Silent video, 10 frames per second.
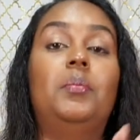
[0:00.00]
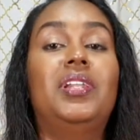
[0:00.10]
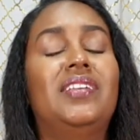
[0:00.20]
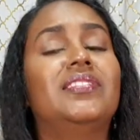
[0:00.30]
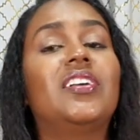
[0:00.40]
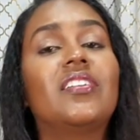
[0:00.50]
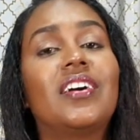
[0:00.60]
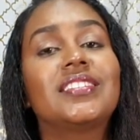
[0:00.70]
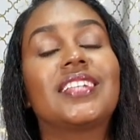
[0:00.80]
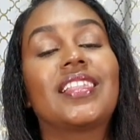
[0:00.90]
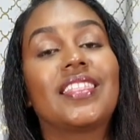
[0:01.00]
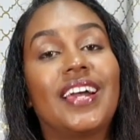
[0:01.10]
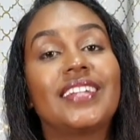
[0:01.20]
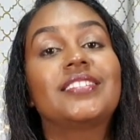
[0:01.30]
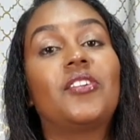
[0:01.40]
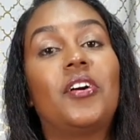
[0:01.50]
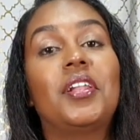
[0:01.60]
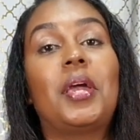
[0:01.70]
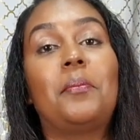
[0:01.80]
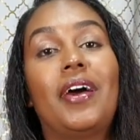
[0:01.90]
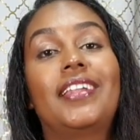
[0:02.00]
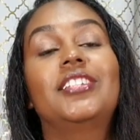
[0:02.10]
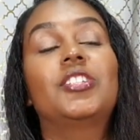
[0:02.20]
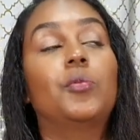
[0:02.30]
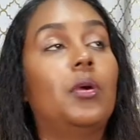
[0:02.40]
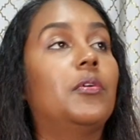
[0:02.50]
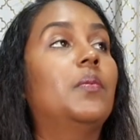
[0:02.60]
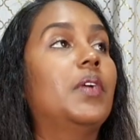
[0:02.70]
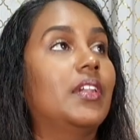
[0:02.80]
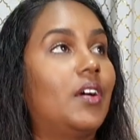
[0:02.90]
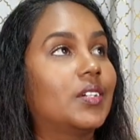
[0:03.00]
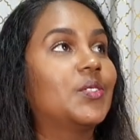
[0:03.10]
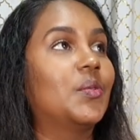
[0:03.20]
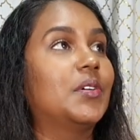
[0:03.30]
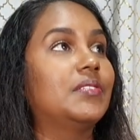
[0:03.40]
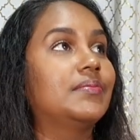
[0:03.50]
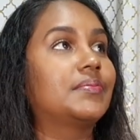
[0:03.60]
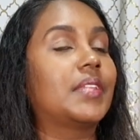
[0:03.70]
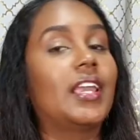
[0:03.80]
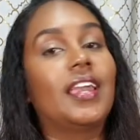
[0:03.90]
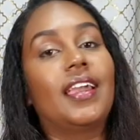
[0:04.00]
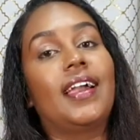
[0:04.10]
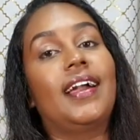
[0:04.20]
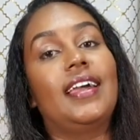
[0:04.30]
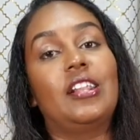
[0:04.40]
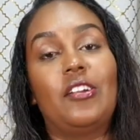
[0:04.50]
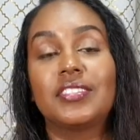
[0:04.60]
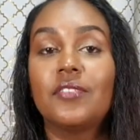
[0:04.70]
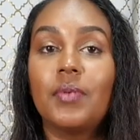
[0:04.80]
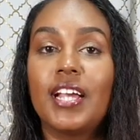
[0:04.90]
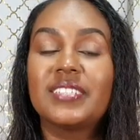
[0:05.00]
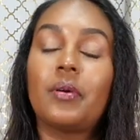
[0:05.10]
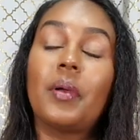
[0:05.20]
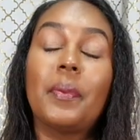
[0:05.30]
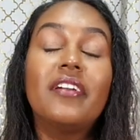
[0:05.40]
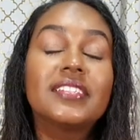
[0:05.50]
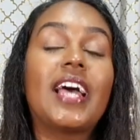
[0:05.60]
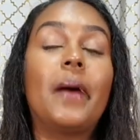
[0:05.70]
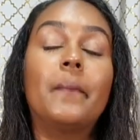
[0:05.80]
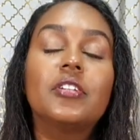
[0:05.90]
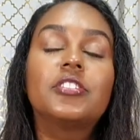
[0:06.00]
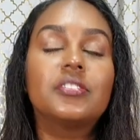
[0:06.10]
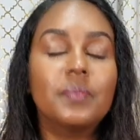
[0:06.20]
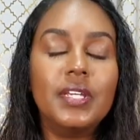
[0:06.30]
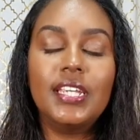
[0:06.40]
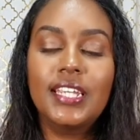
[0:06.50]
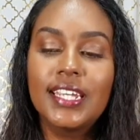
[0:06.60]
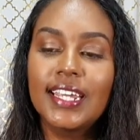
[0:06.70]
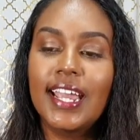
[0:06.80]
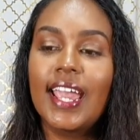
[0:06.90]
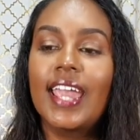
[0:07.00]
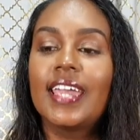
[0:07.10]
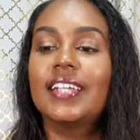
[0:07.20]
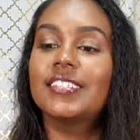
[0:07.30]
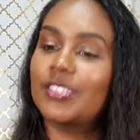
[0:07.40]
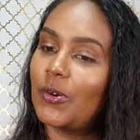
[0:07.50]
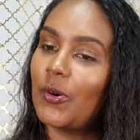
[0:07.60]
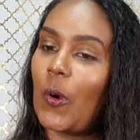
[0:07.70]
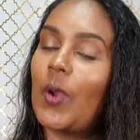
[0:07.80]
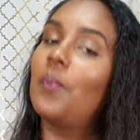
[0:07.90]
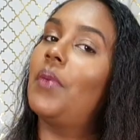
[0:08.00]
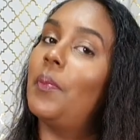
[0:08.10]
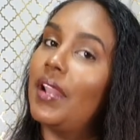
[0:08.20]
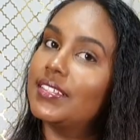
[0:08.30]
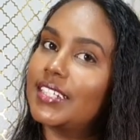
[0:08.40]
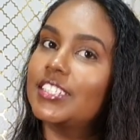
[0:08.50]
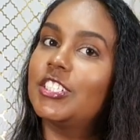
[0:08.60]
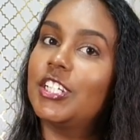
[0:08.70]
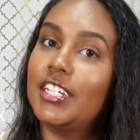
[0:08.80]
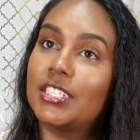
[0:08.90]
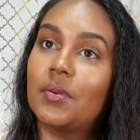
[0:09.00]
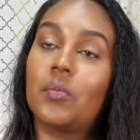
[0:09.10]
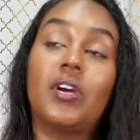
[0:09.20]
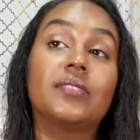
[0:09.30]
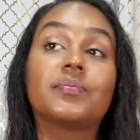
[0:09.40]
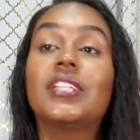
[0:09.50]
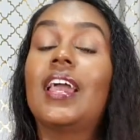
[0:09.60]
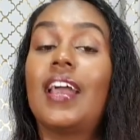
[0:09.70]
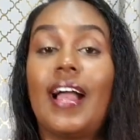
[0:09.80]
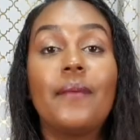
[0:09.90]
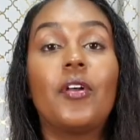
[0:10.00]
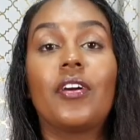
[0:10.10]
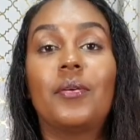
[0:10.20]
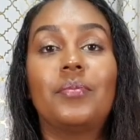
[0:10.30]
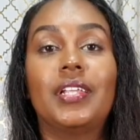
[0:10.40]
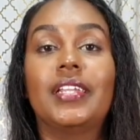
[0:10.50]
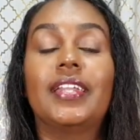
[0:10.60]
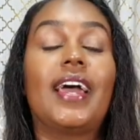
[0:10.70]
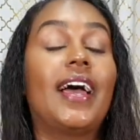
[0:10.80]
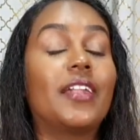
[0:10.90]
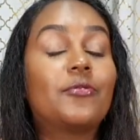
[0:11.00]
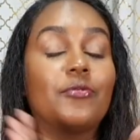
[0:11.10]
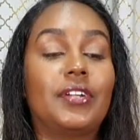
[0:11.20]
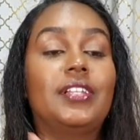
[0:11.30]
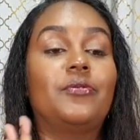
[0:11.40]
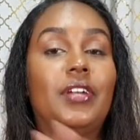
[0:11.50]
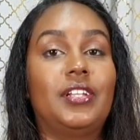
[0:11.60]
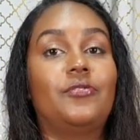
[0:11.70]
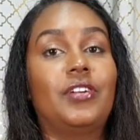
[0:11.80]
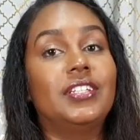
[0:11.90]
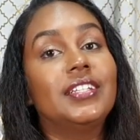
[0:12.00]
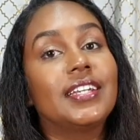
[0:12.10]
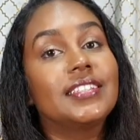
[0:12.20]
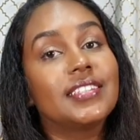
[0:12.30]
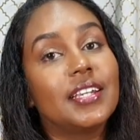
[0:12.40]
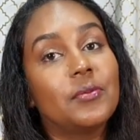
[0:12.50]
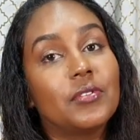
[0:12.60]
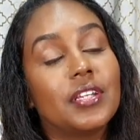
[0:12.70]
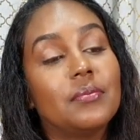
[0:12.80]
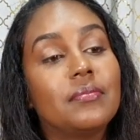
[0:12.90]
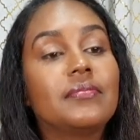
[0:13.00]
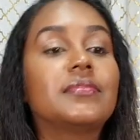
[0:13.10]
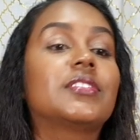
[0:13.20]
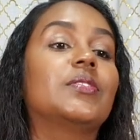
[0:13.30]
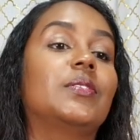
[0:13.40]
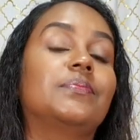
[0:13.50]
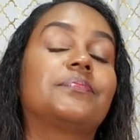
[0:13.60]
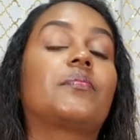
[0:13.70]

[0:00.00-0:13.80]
Believe it or not, that is all I managed to whip up in October. I had a lot of plans, but my parents ambushed me. So my plans had to change a bit, but I'm not complaining. I had a really, really, really nice time with them, so